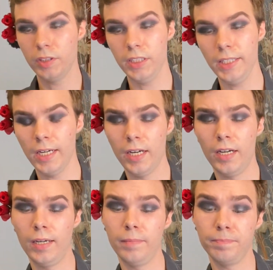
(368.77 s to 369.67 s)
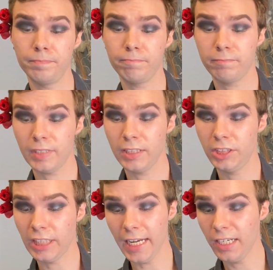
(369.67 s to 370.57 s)
the
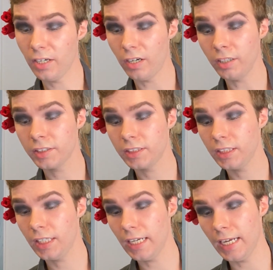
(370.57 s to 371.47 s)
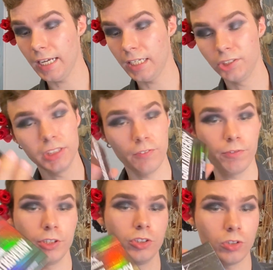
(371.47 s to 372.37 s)
Shane Dawson and
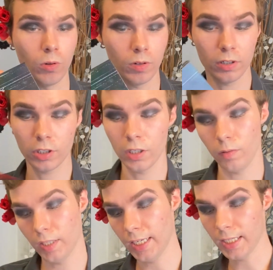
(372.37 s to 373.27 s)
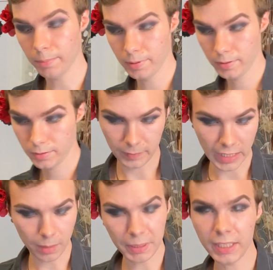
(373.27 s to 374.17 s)
Jeffree Star collab.
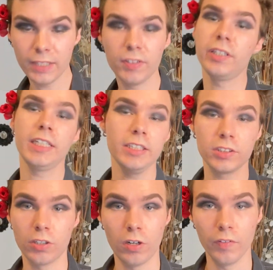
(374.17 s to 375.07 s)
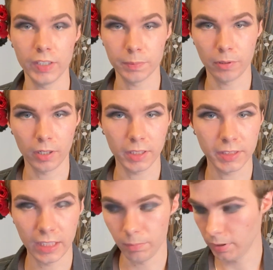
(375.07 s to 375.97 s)
I'll be leaving links to all these products
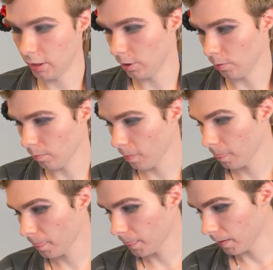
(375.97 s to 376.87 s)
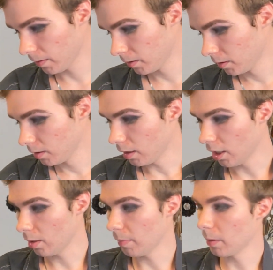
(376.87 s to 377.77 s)
down below.
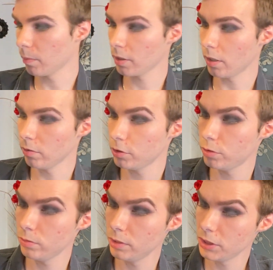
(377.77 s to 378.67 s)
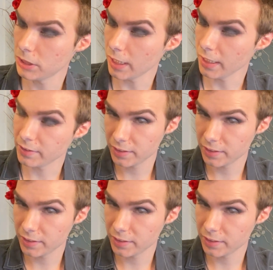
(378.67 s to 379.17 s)
I want to go to the shade